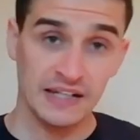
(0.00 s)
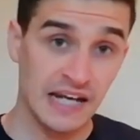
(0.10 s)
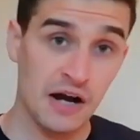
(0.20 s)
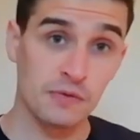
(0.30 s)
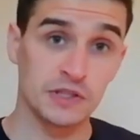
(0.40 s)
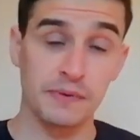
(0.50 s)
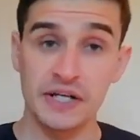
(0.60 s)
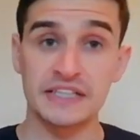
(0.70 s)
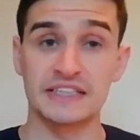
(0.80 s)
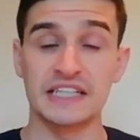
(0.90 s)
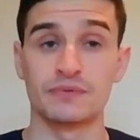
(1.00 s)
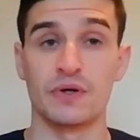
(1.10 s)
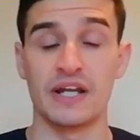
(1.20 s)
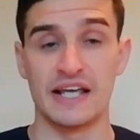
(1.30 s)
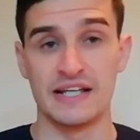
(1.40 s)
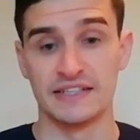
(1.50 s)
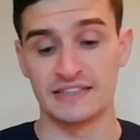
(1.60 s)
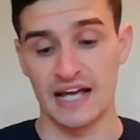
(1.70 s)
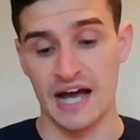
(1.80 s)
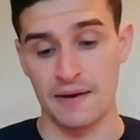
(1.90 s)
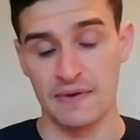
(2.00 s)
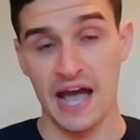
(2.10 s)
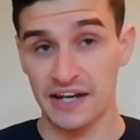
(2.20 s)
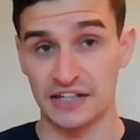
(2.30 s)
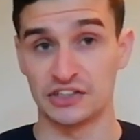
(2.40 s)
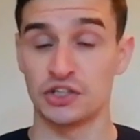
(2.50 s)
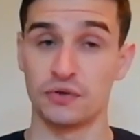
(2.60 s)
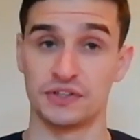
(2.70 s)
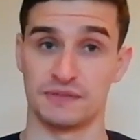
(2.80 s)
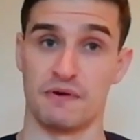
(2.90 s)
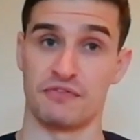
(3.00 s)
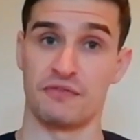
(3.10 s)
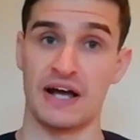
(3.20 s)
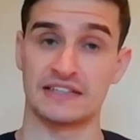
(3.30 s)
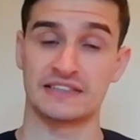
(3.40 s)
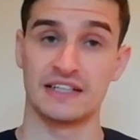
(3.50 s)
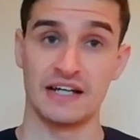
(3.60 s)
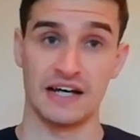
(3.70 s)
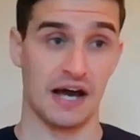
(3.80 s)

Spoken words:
Now, to be honest, this one is head and shoulders above the rest,